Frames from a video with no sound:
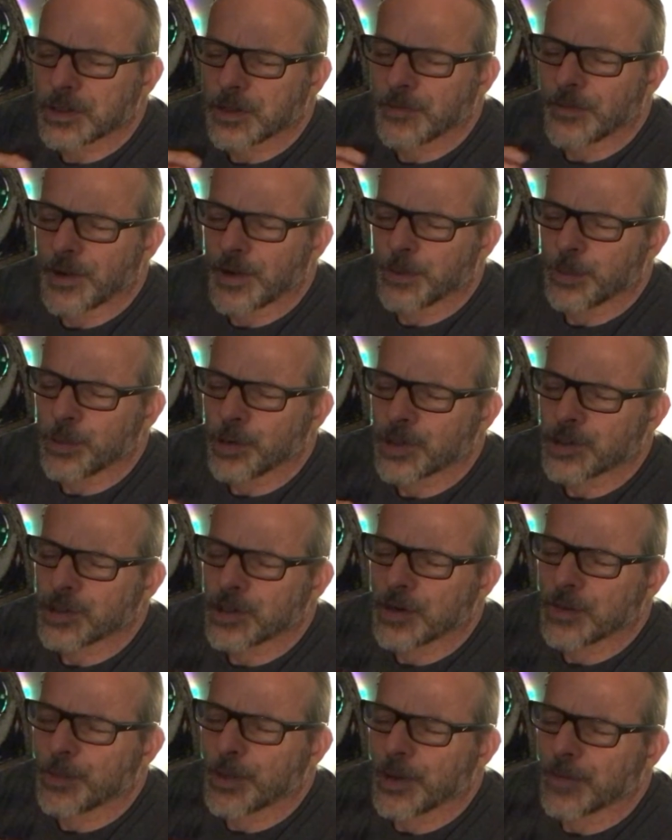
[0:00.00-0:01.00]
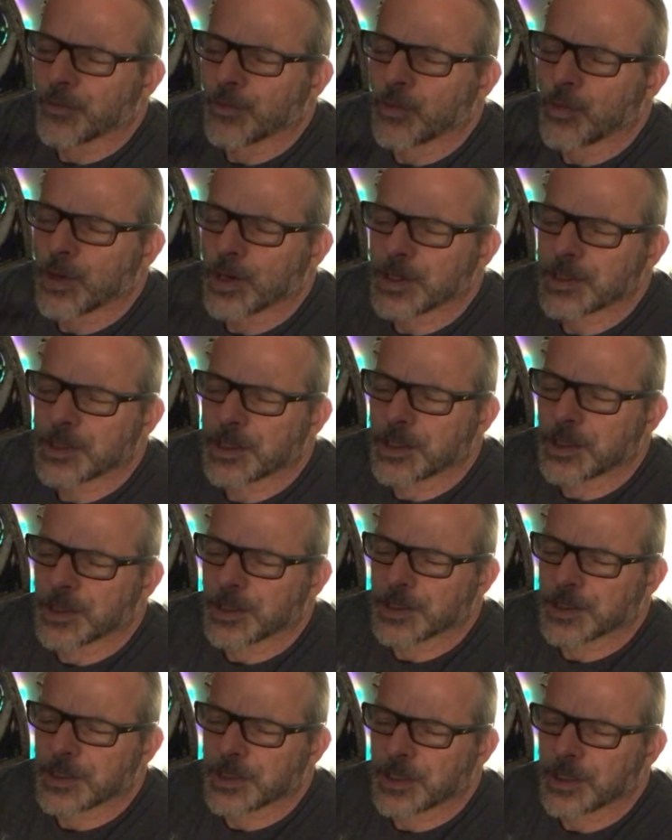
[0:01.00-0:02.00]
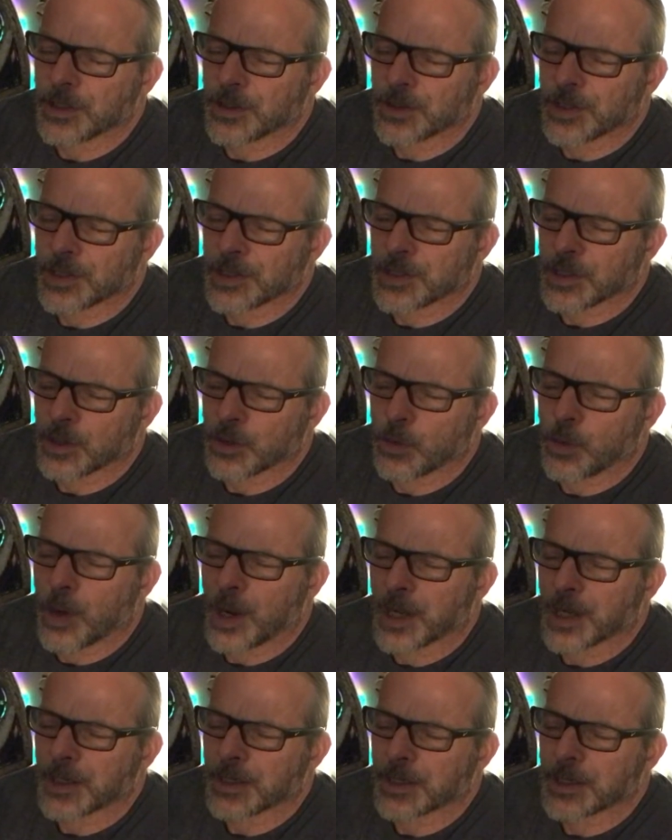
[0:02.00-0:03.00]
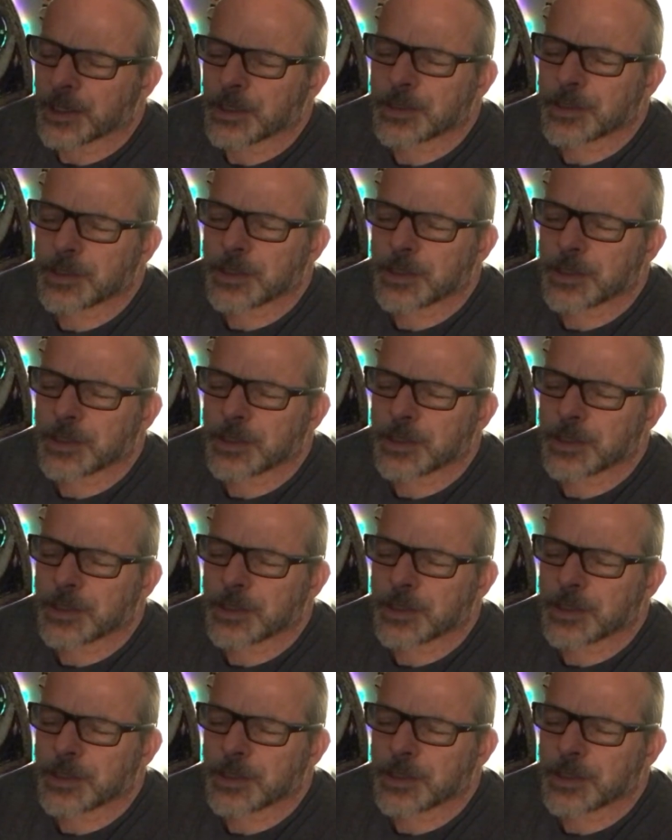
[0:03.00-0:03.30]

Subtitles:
the vibration of my voice and the stillness and quietness